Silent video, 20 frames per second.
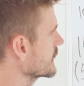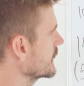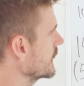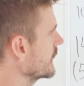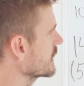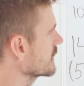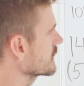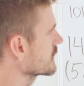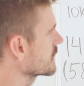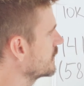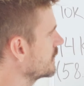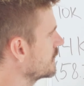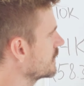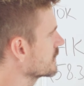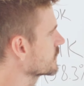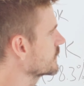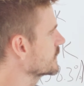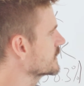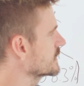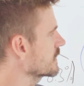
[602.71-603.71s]
karat
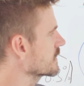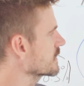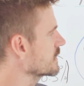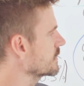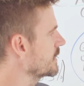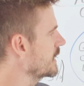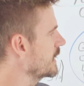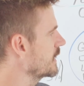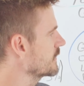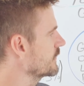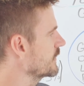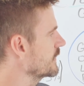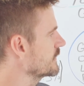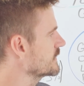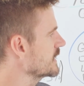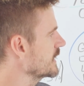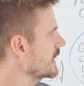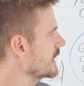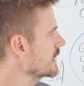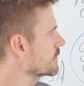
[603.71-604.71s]
gold, we're talking about
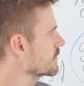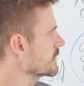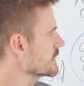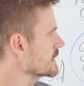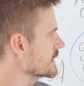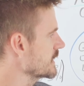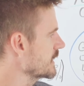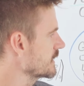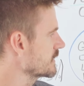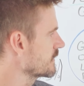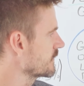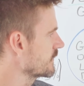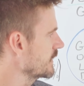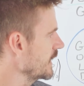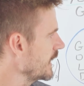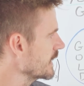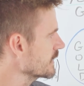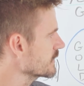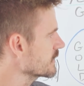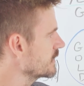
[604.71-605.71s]
58% of
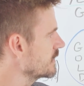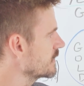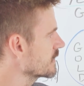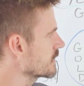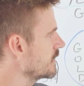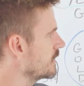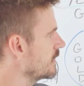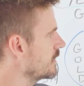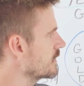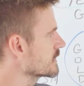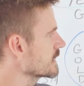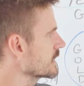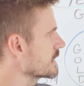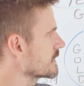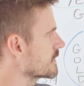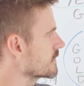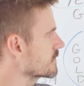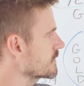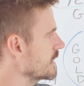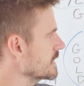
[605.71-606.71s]
the actual gold,
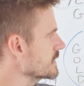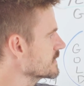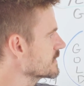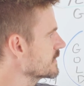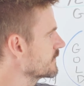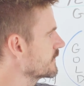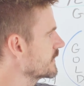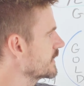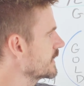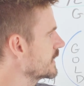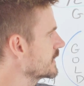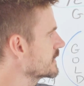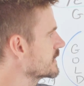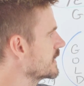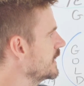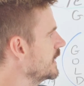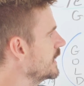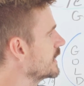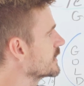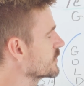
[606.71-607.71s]
and the rest of
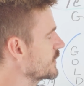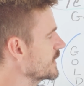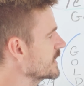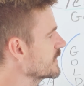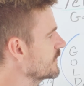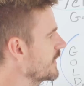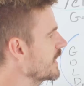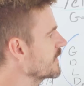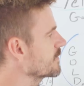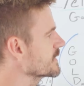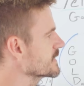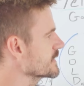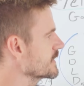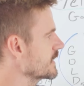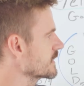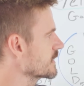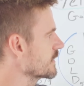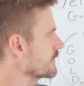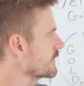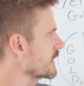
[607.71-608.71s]
it,
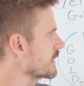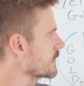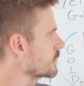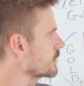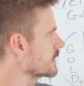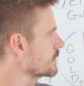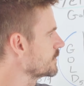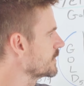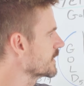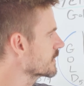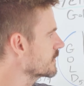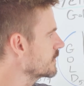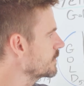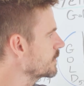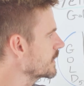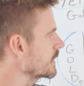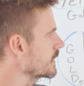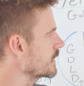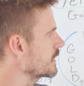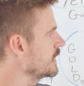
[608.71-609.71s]
25% of it would be
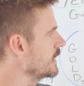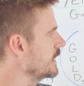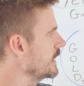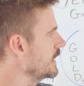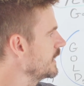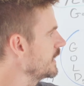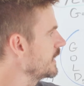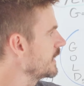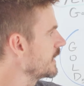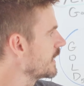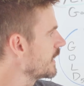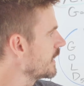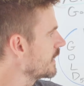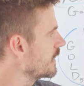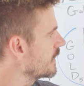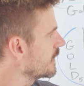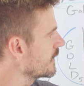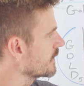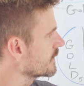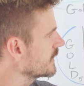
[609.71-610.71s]
copper,
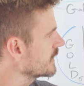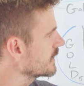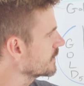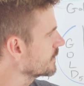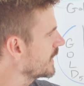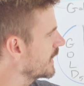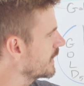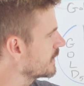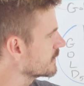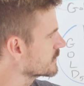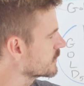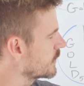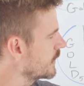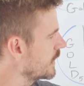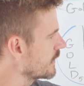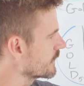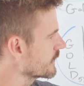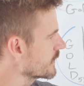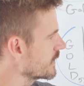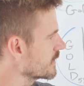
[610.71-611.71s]
then about
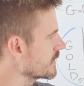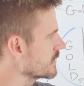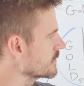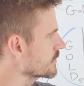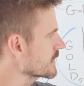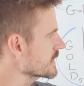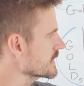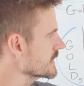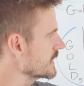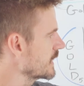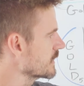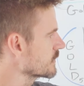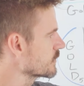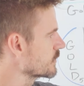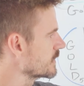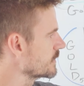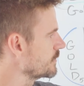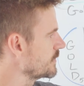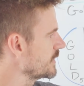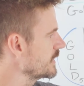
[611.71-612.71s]
12-13%
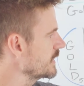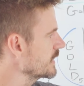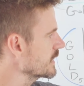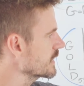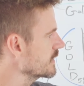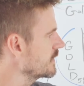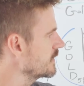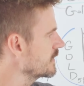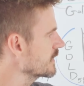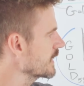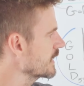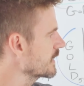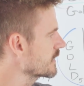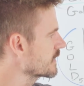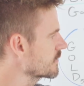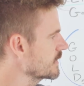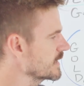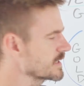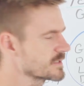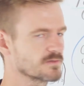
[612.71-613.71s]
would be nickel, and
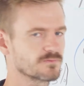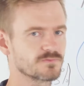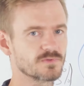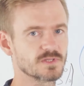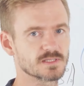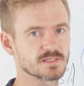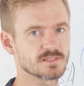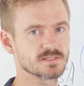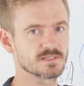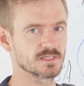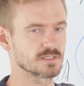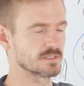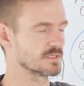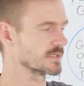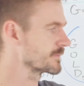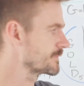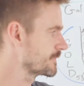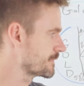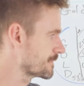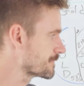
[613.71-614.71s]
the rest of it zinc.